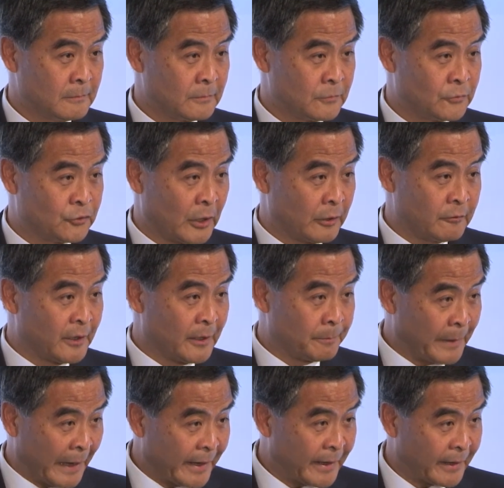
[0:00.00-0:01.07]
generally
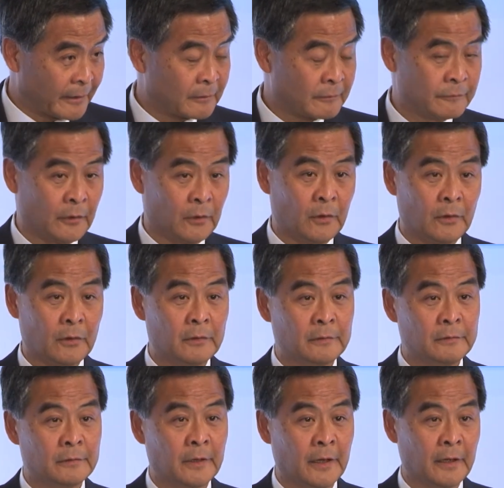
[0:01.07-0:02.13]
paying for
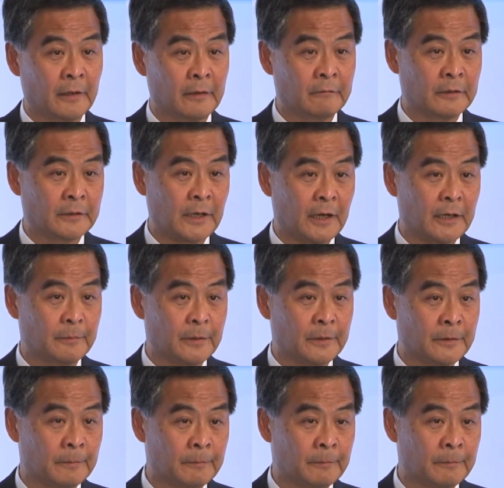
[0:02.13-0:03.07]
retirement,